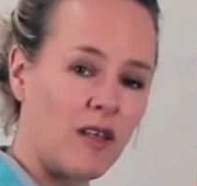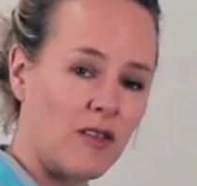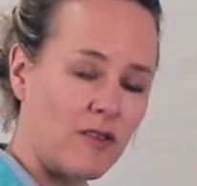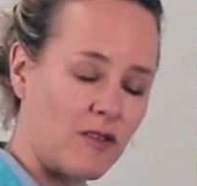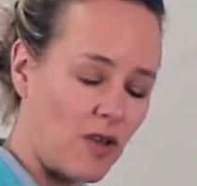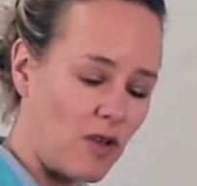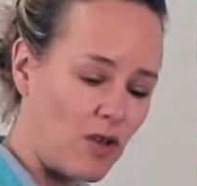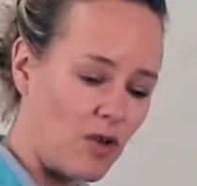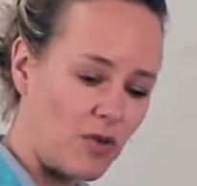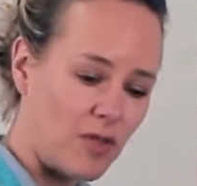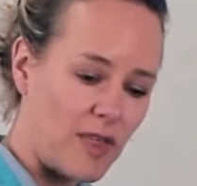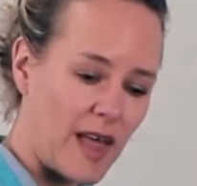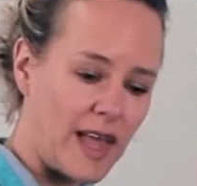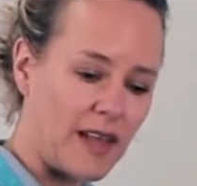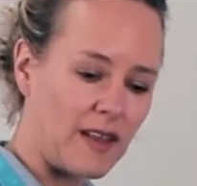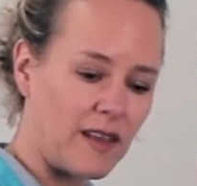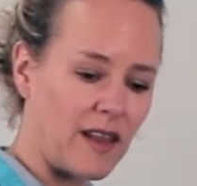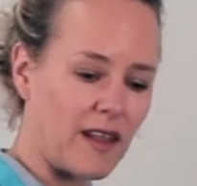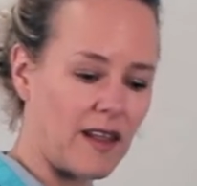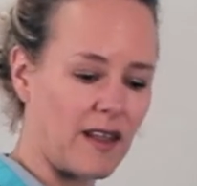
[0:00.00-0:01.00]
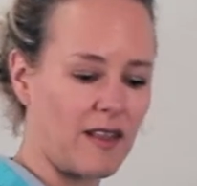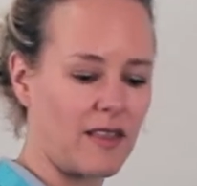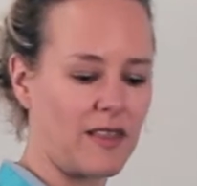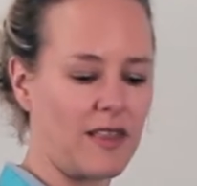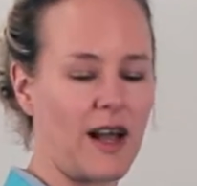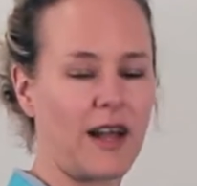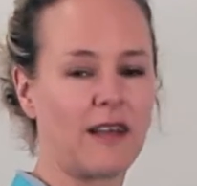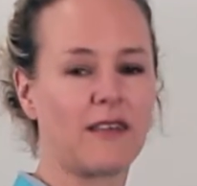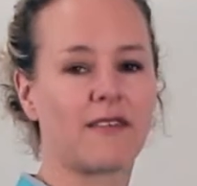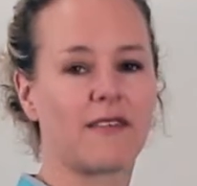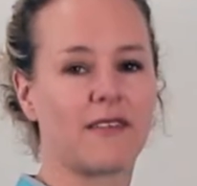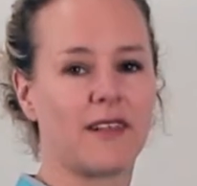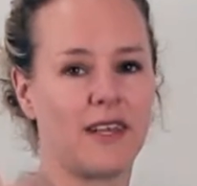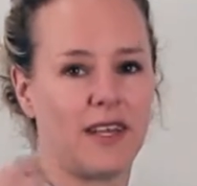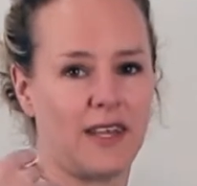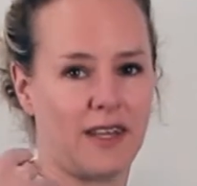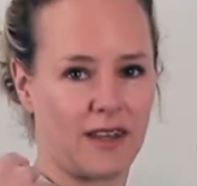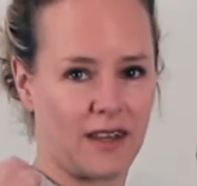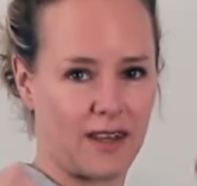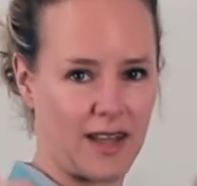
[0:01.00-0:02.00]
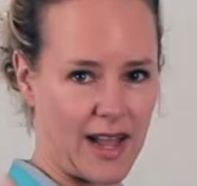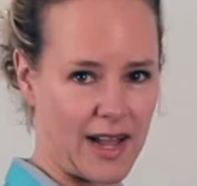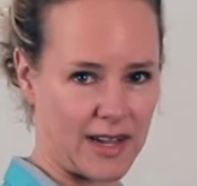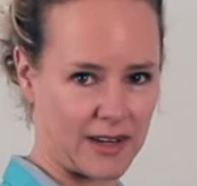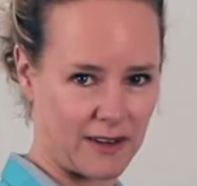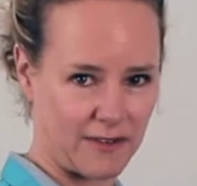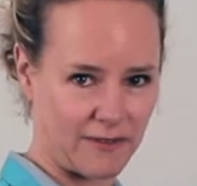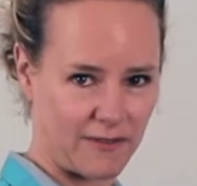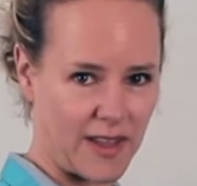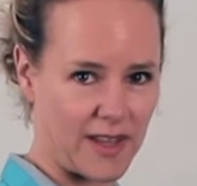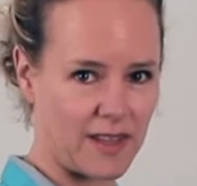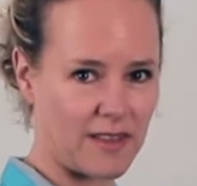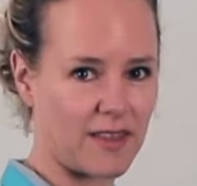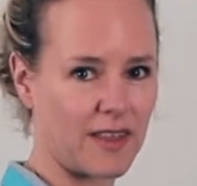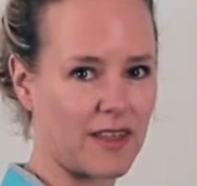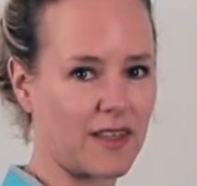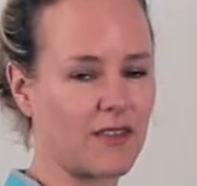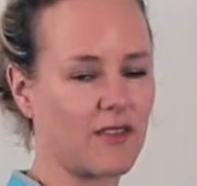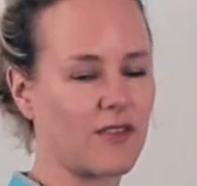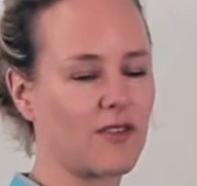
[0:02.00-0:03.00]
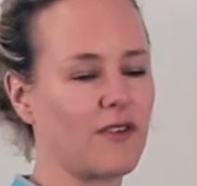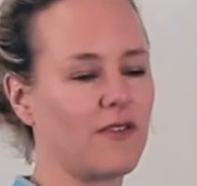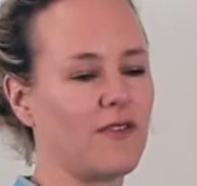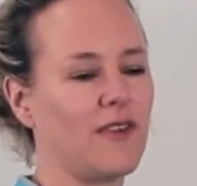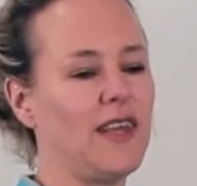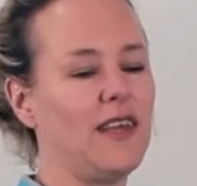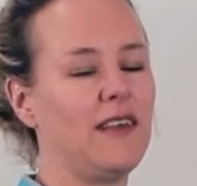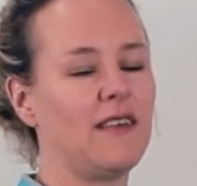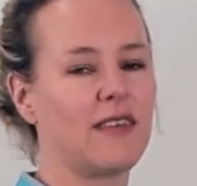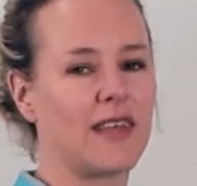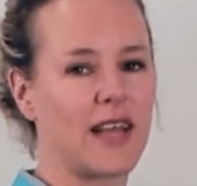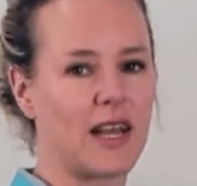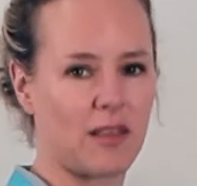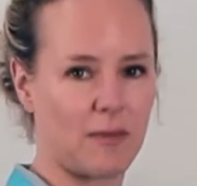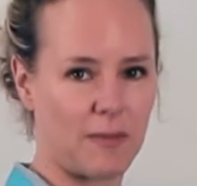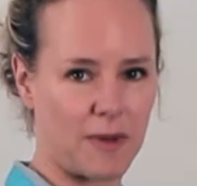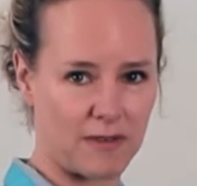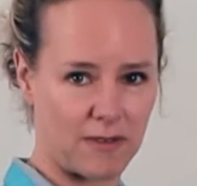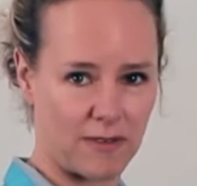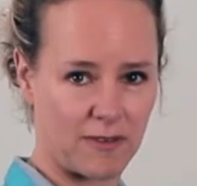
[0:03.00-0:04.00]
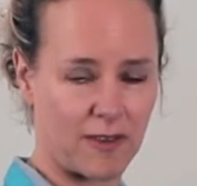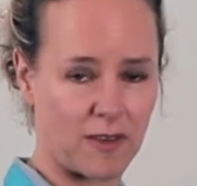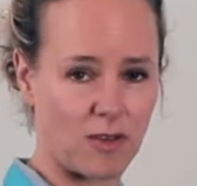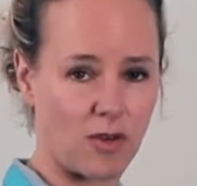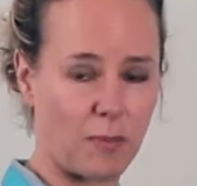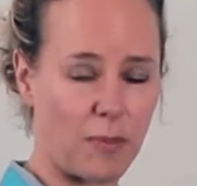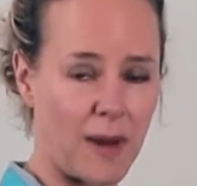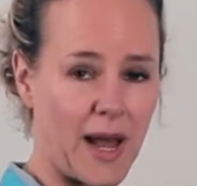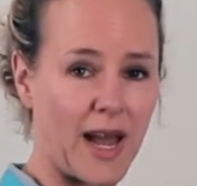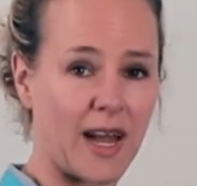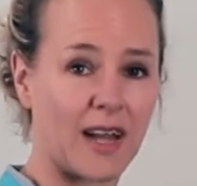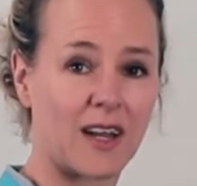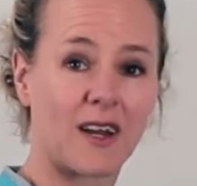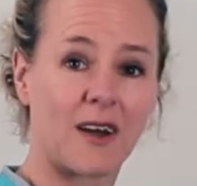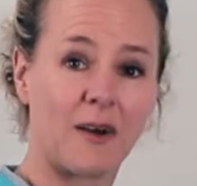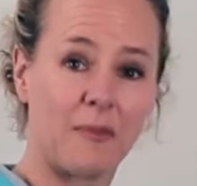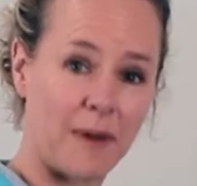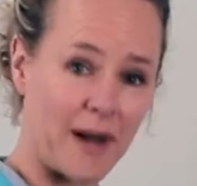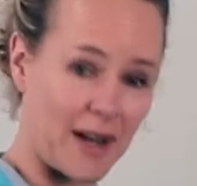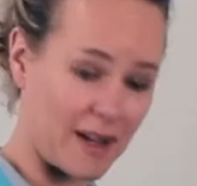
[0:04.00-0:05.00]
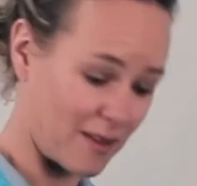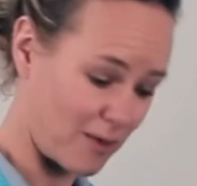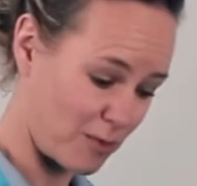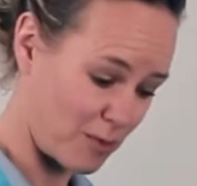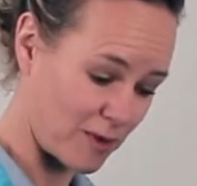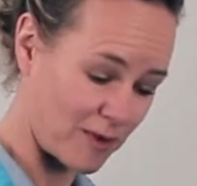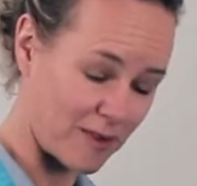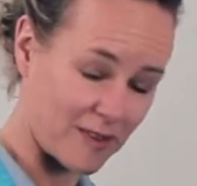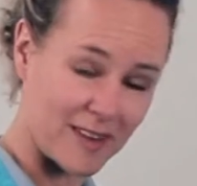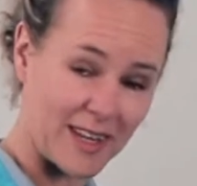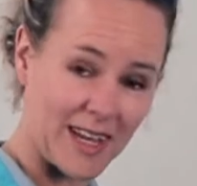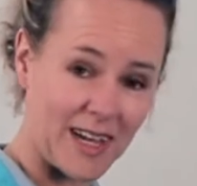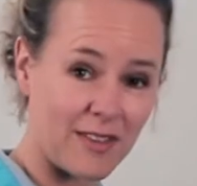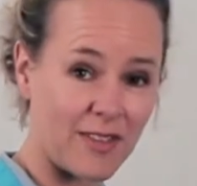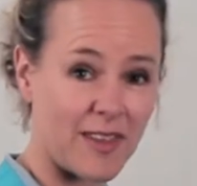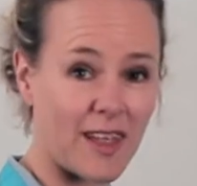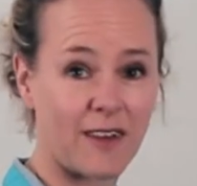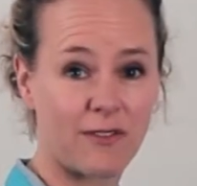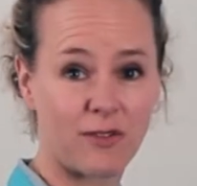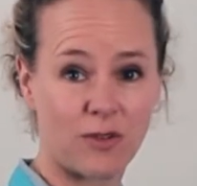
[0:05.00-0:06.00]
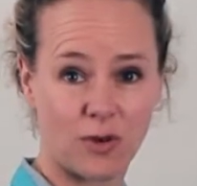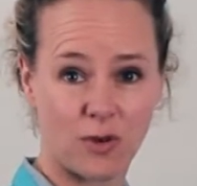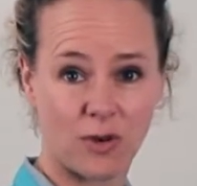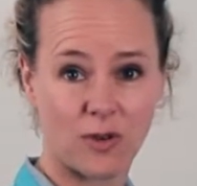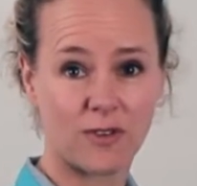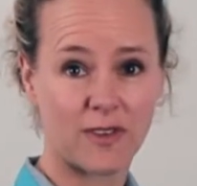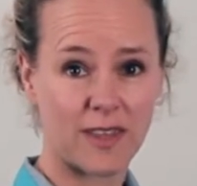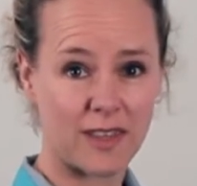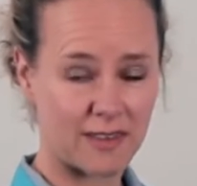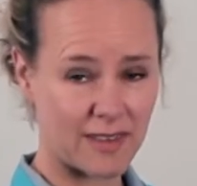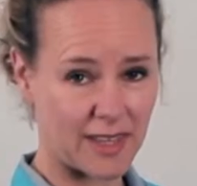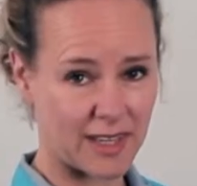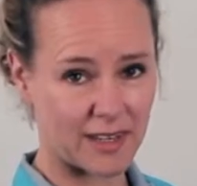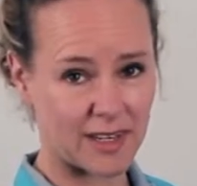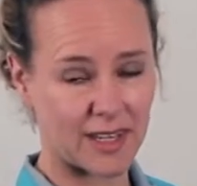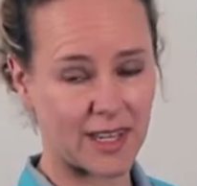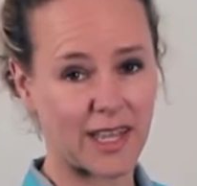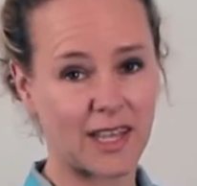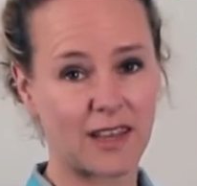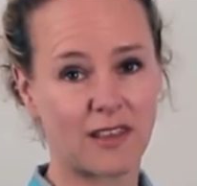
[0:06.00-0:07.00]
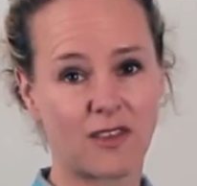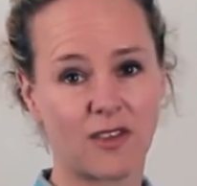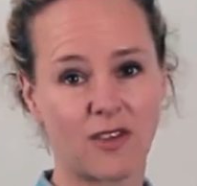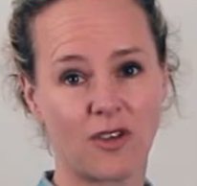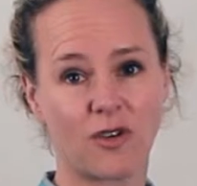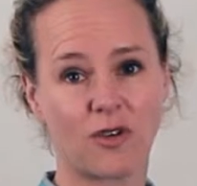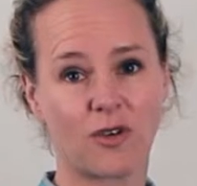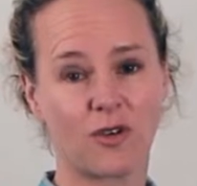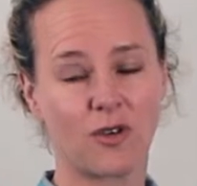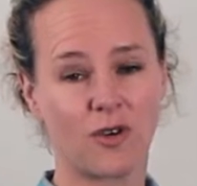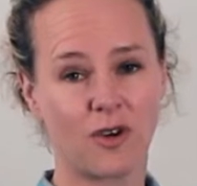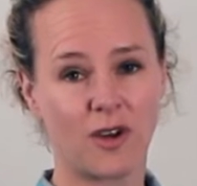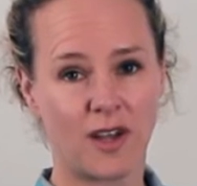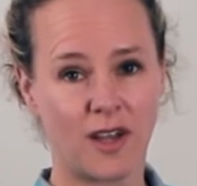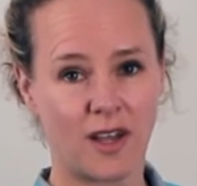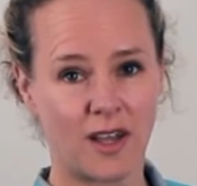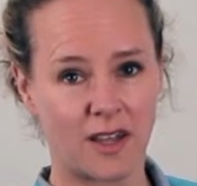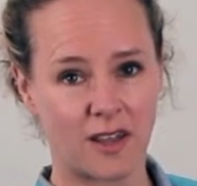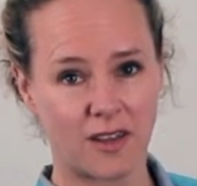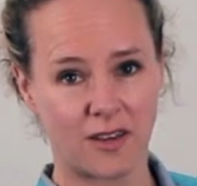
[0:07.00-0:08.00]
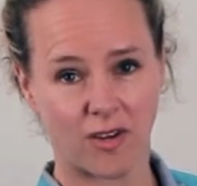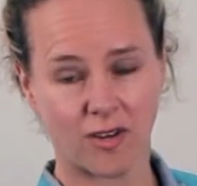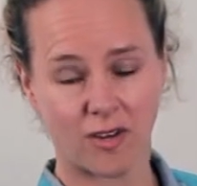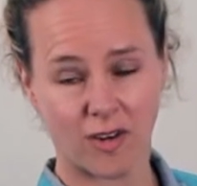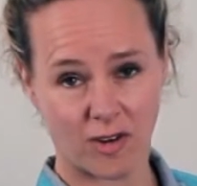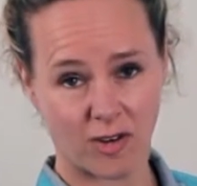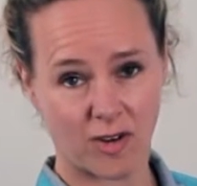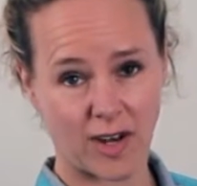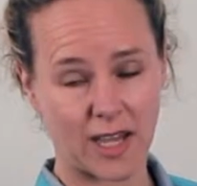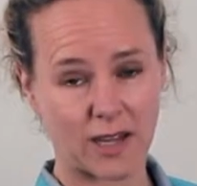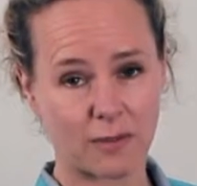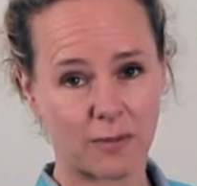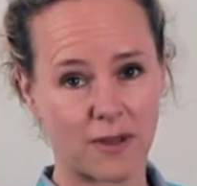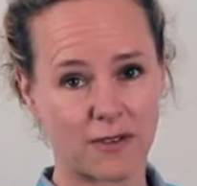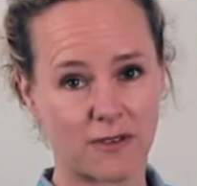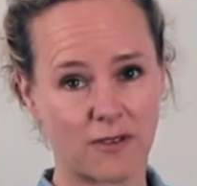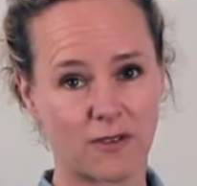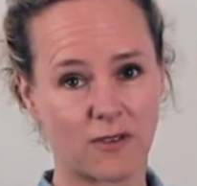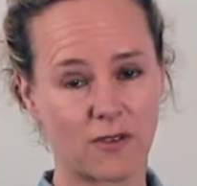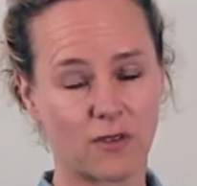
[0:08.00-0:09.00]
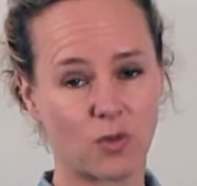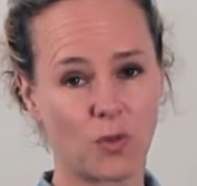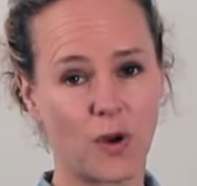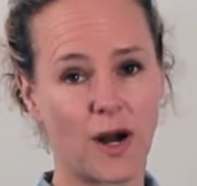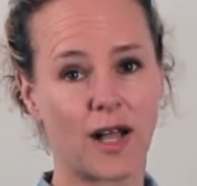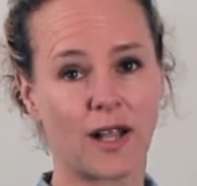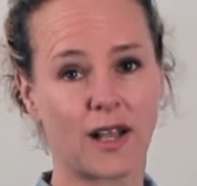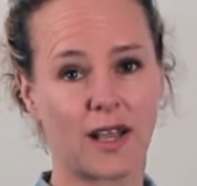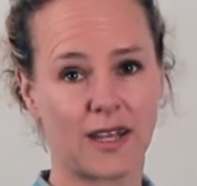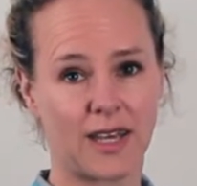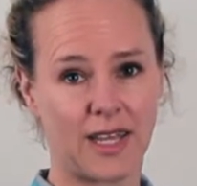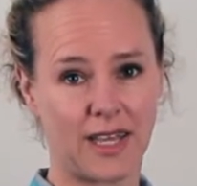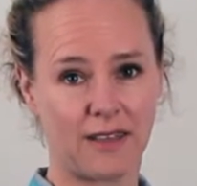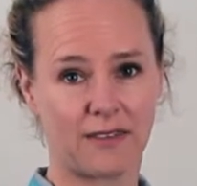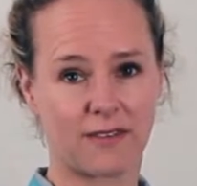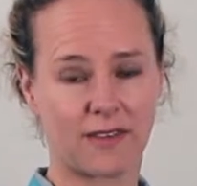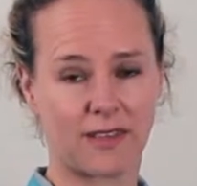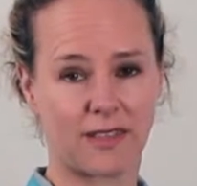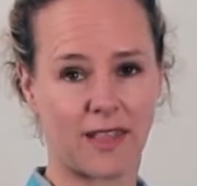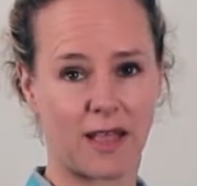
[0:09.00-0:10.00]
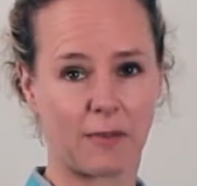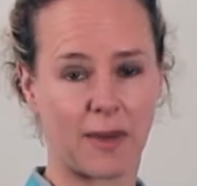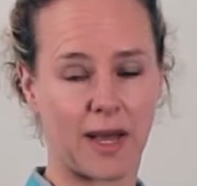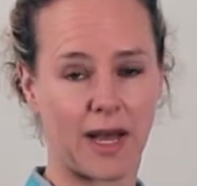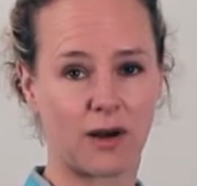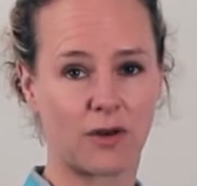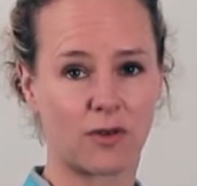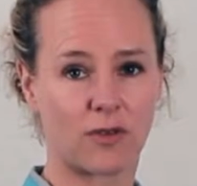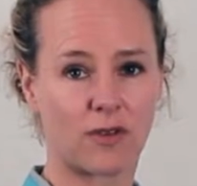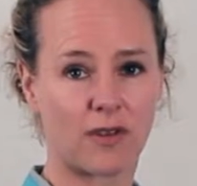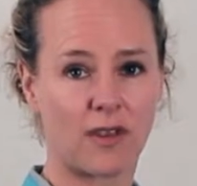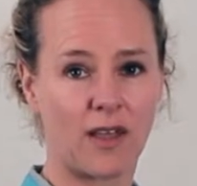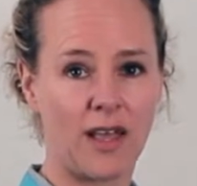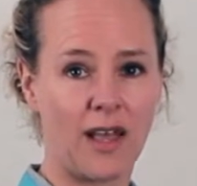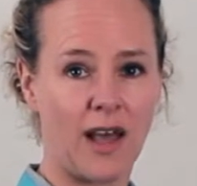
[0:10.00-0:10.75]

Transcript: So you're then nicely activating and sort of easing out the muscles in your back. But once you're down there, of course, it's hitting into your leg muscles as well and easing them out.